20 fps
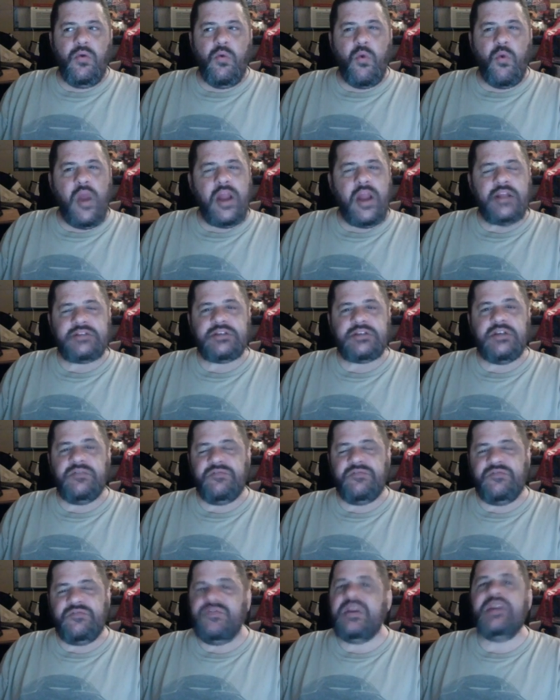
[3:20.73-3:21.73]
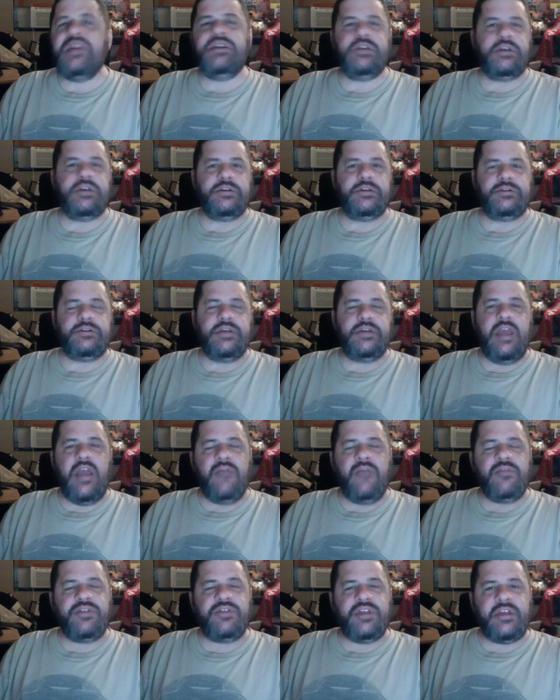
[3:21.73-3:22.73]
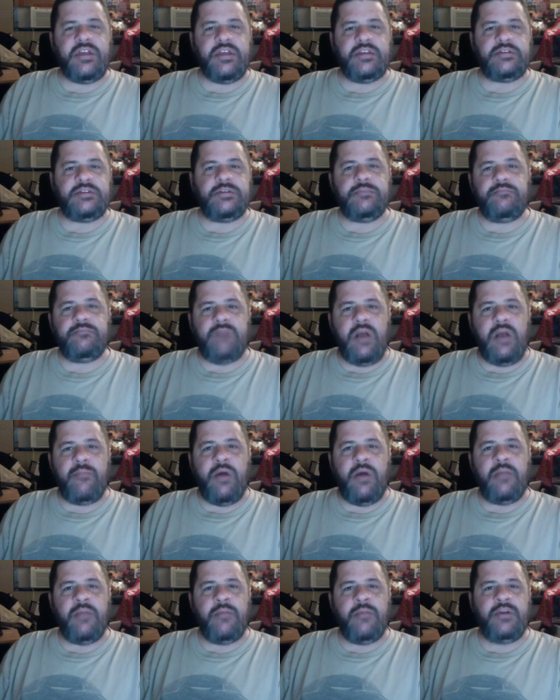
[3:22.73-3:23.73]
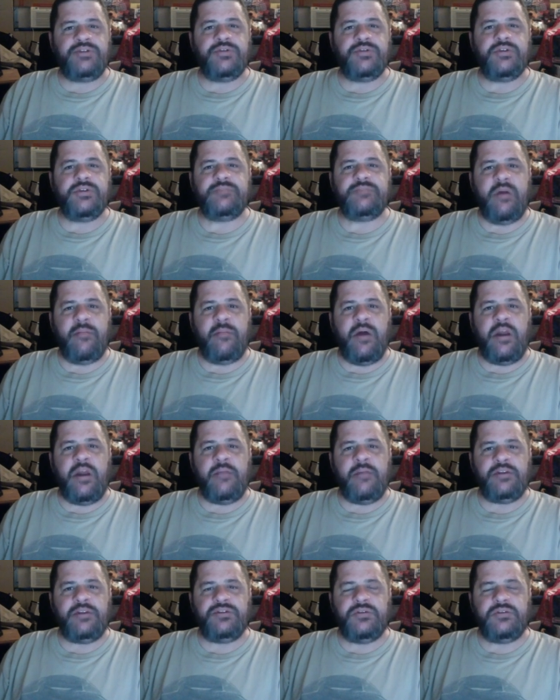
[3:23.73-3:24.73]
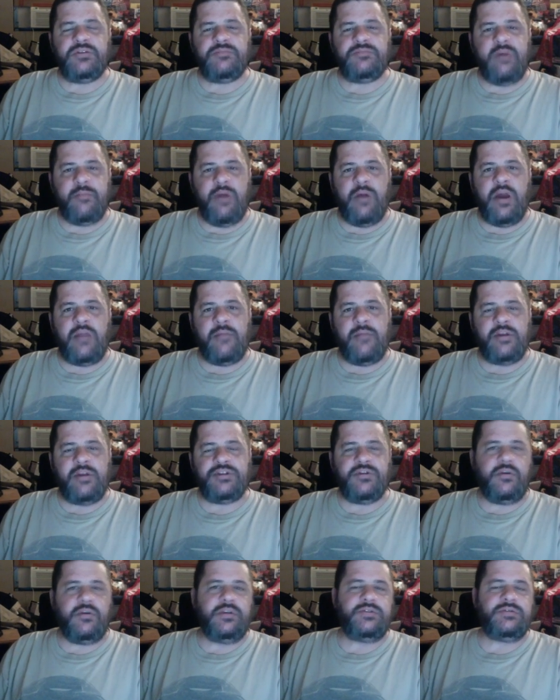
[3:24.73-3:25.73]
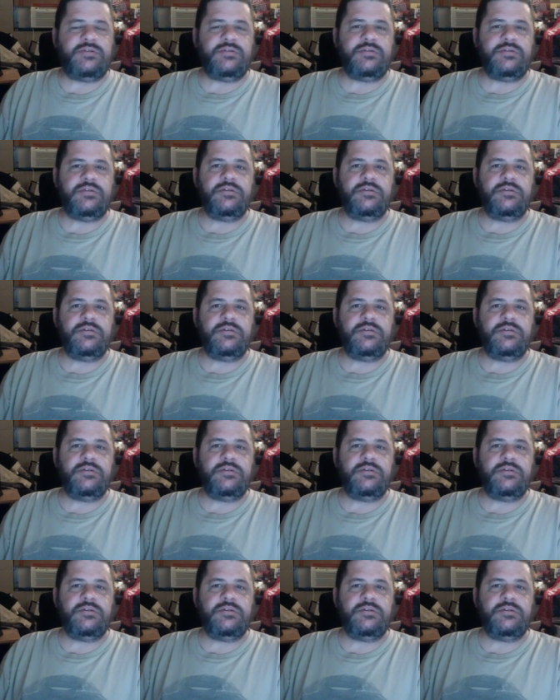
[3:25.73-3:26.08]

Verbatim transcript: When it's convenient, everything is my body, my choice, my body, my choice, my body, my choice.